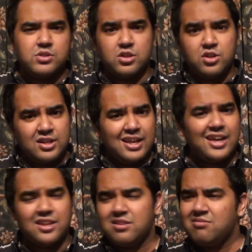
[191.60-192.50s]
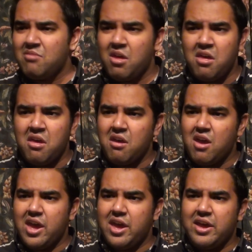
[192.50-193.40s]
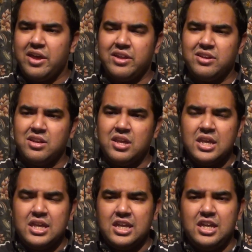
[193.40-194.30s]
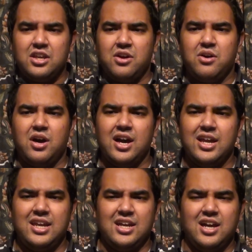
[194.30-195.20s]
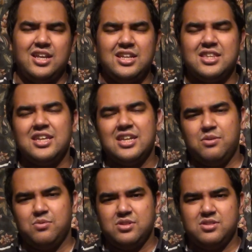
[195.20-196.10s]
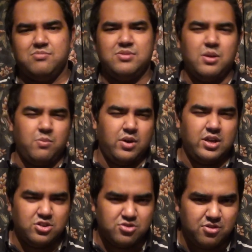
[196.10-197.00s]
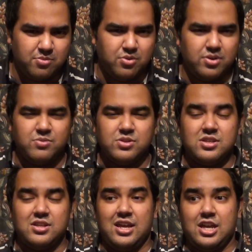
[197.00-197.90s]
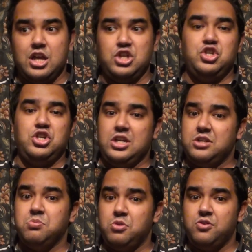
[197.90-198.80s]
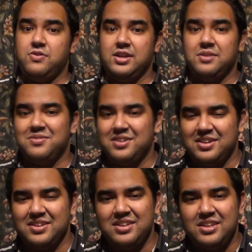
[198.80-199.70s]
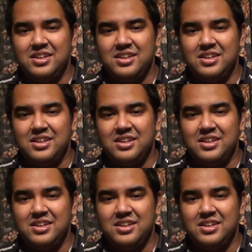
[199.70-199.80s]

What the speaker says: was a good length, and you know, I did think it was somewhat enjoyable. It wasn't like a shit movie, but